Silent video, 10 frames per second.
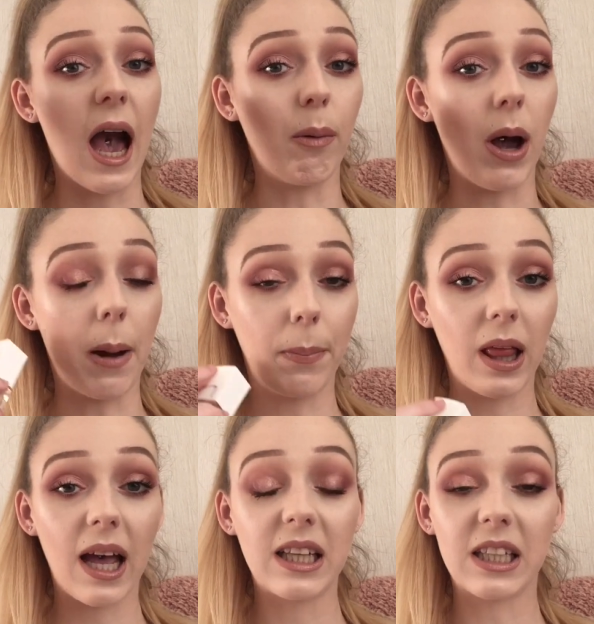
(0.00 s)
how it
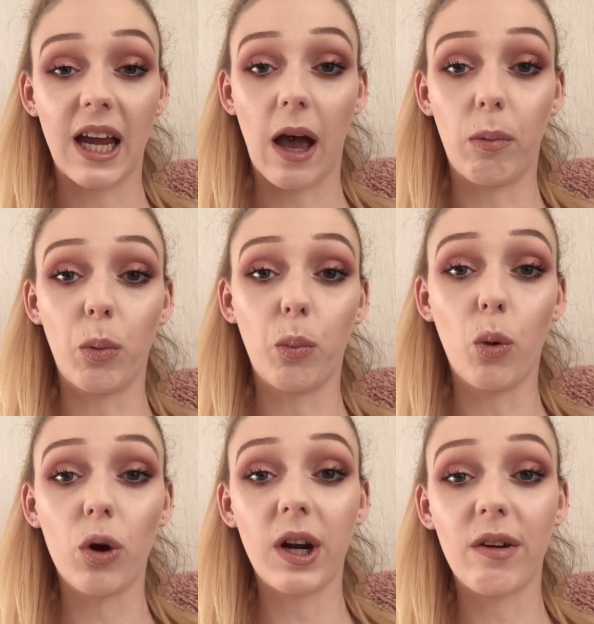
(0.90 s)
applied and how it
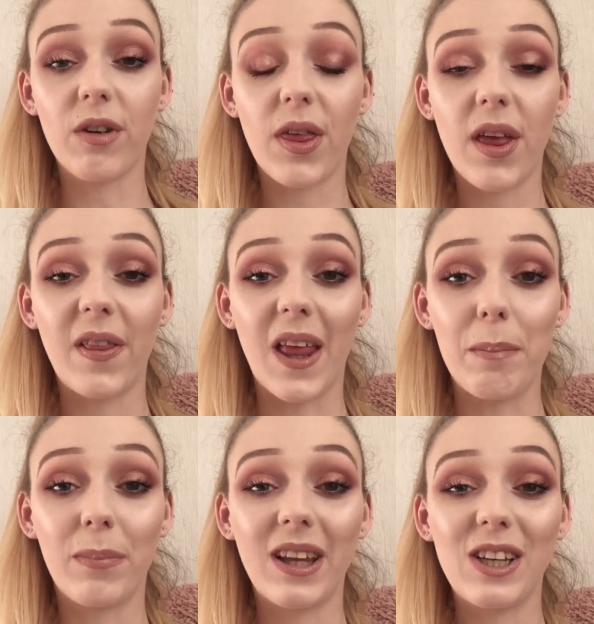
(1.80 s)
wore and everything,
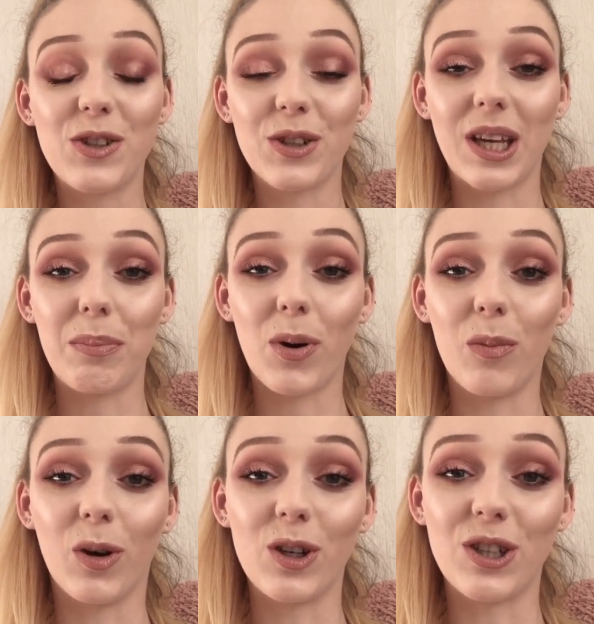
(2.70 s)
then please just keep
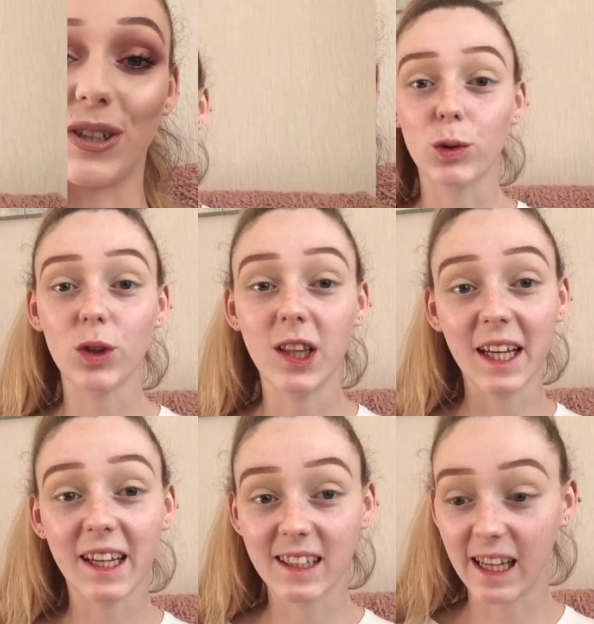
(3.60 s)
on watching. So
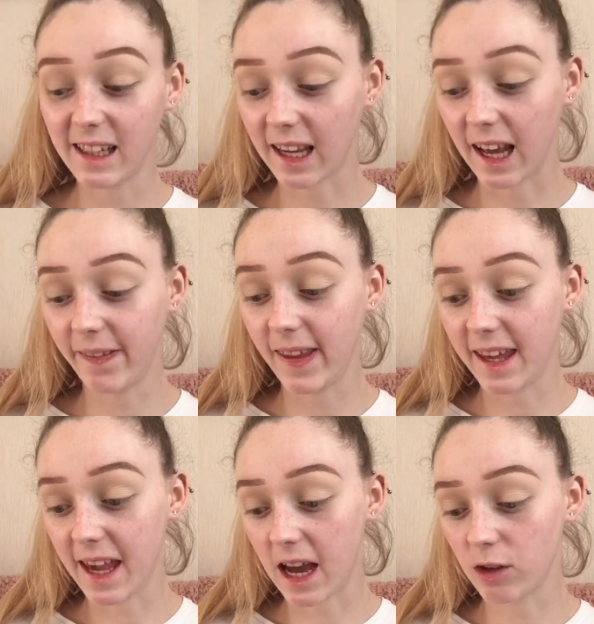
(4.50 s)
like I said in
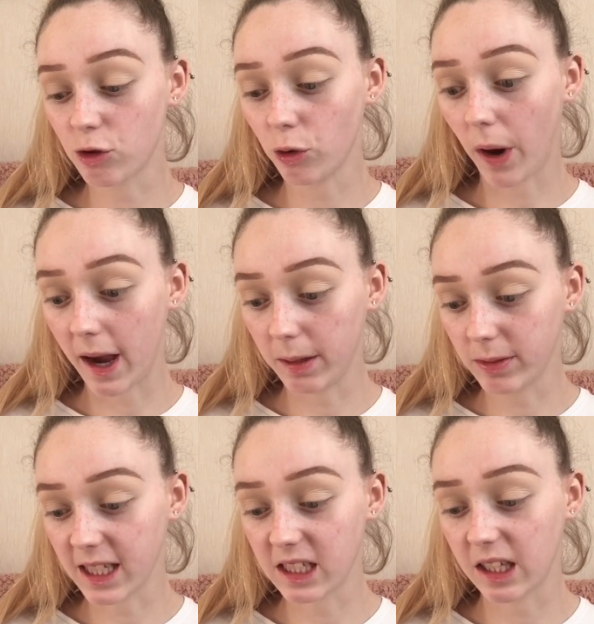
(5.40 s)
the intro,
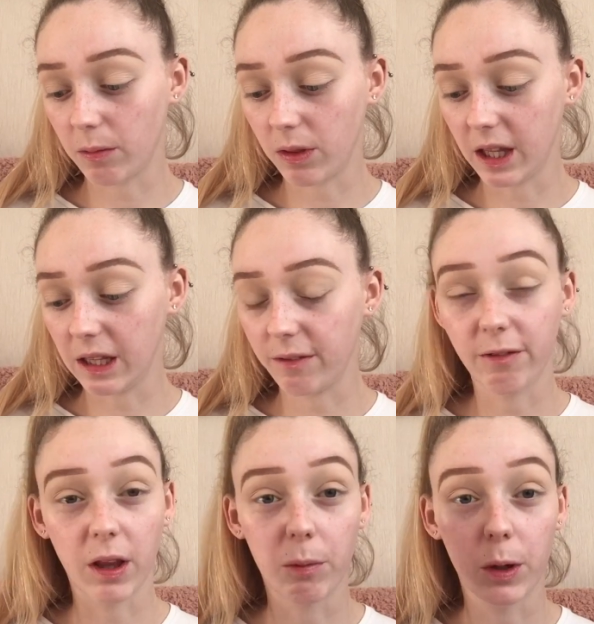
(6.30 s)
I'm testing out the
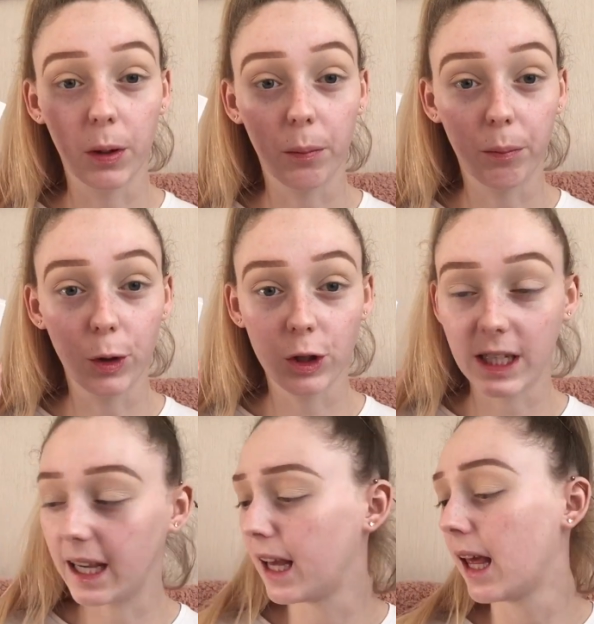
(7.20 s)
Flibber
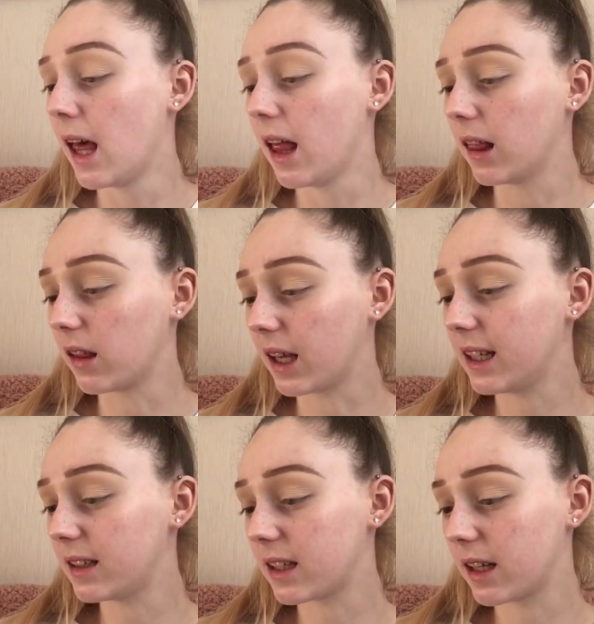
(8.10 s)
Beauty
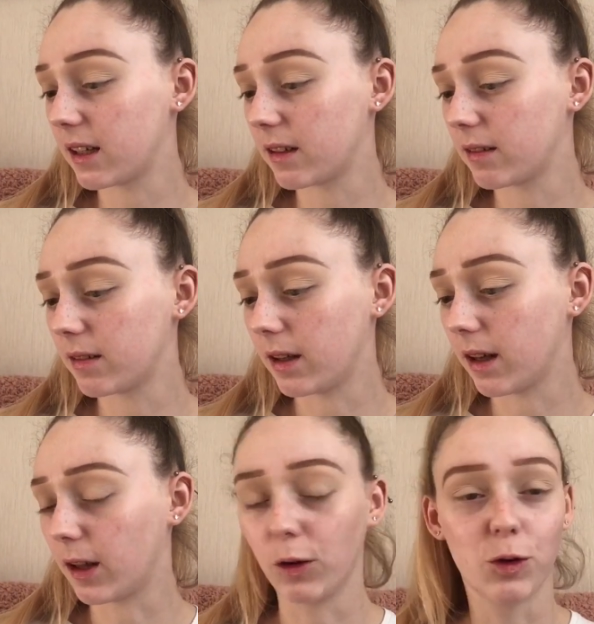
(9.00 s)
Light
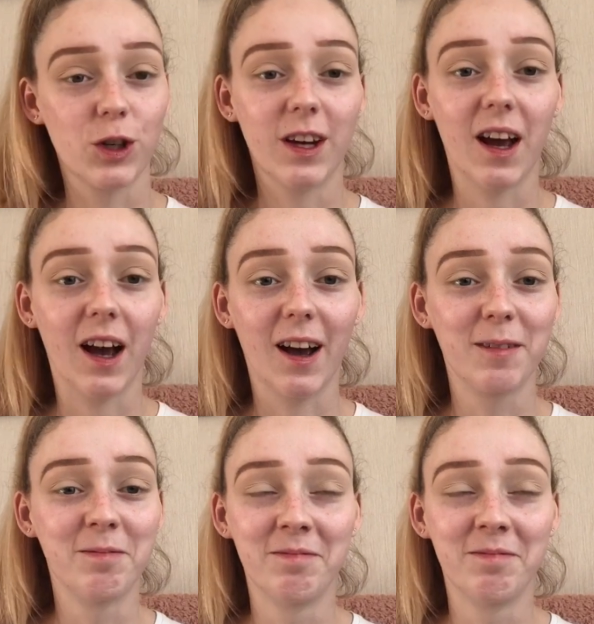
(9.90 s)
Illusion. I